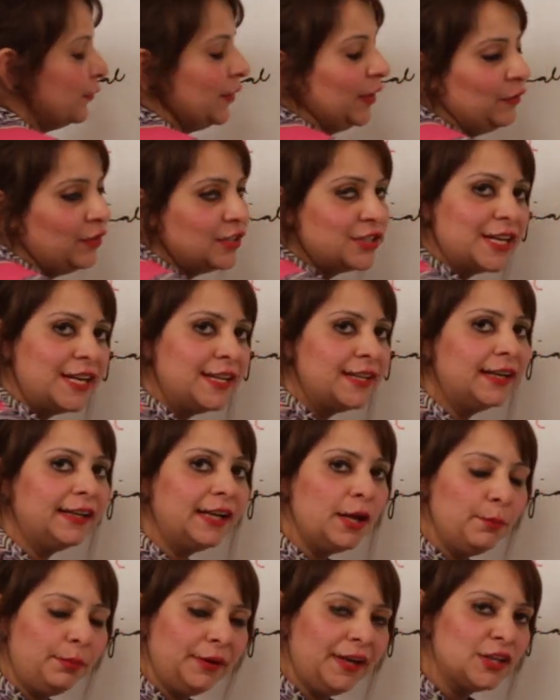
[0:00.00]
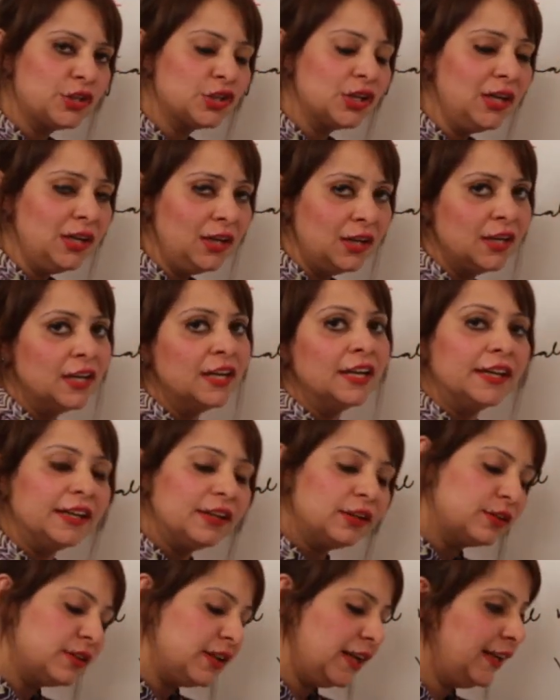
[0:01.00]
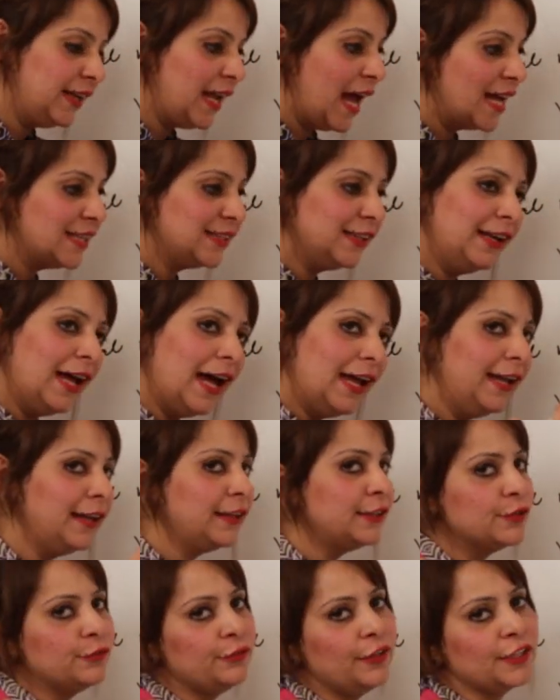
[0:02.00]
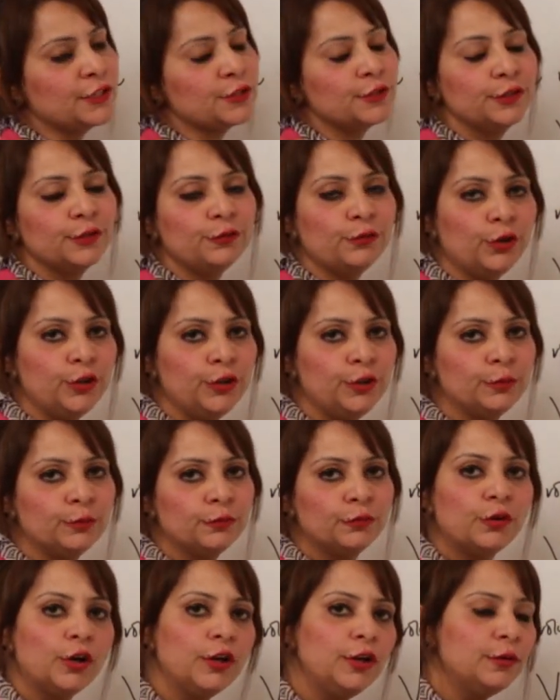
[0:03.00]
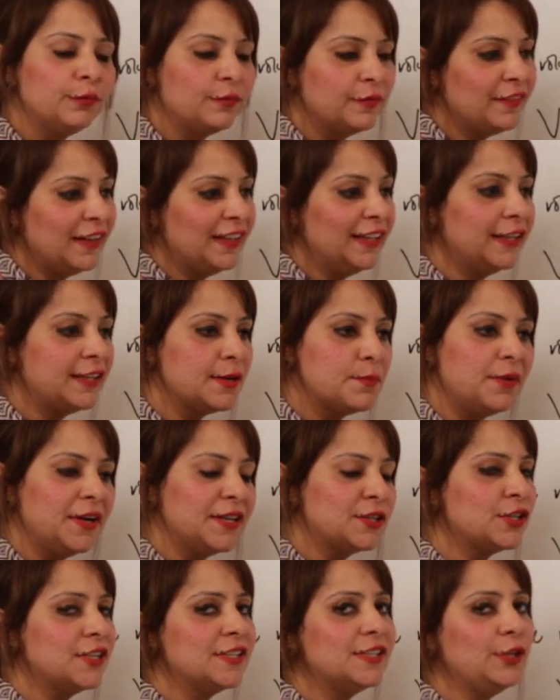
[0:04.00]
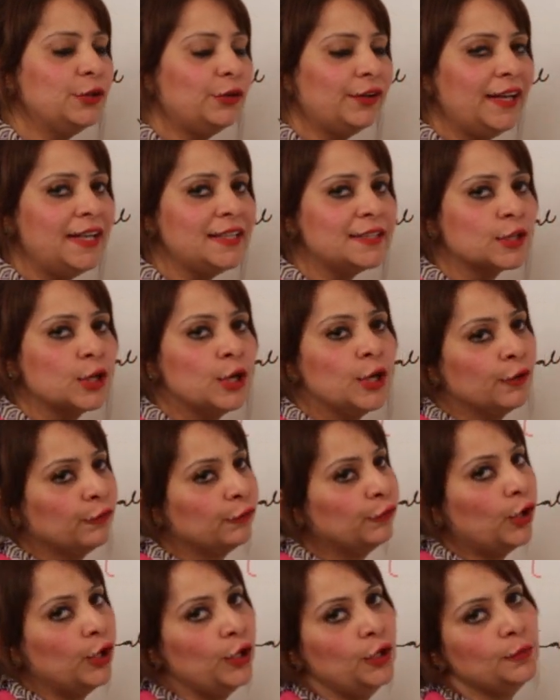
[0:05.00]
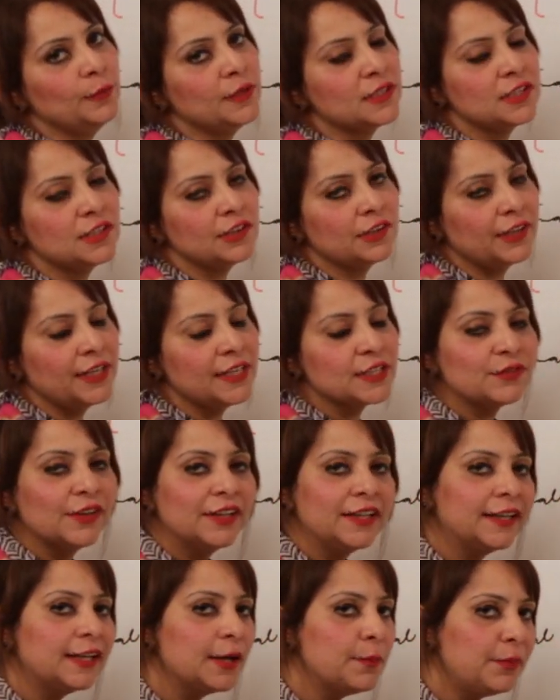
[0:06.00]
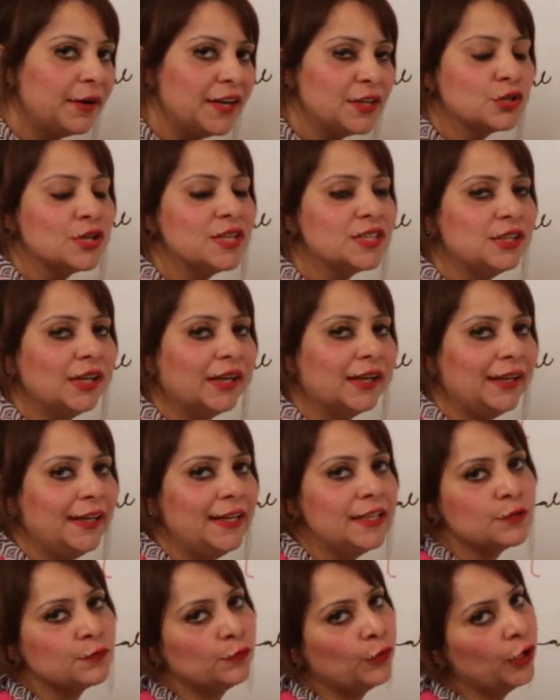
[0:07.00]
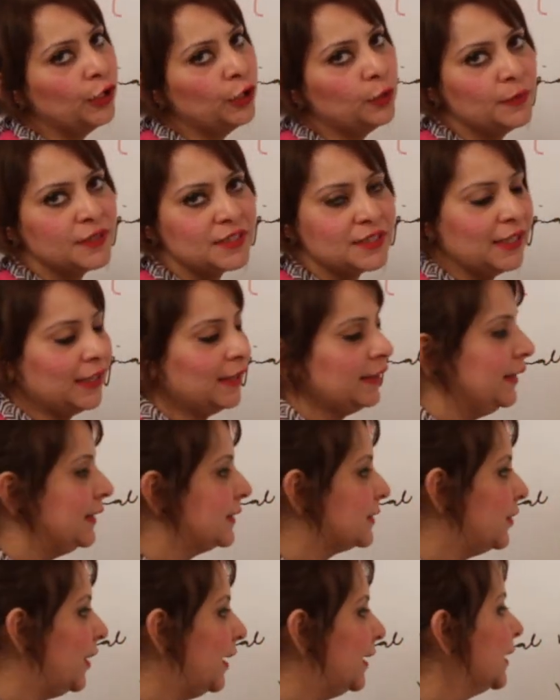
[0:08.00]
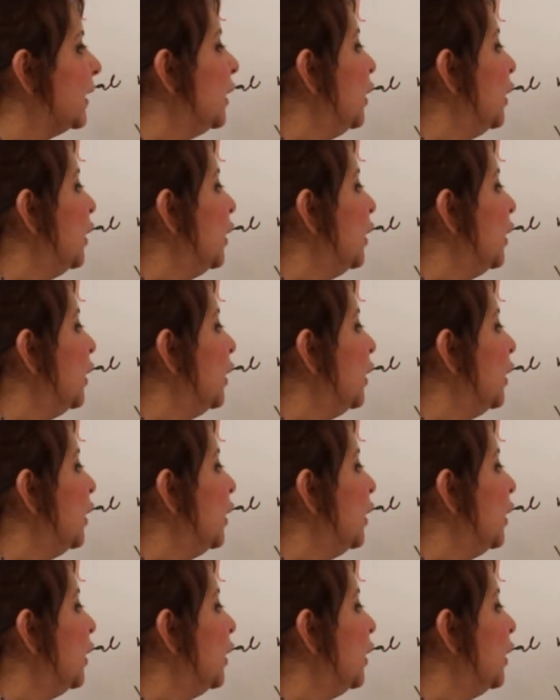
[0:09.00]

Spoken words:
When we change the temperature, it has a direct effect on the volume. When the temperature is increased, volume is increased. When the temperature is decreased, volume is decreased, right?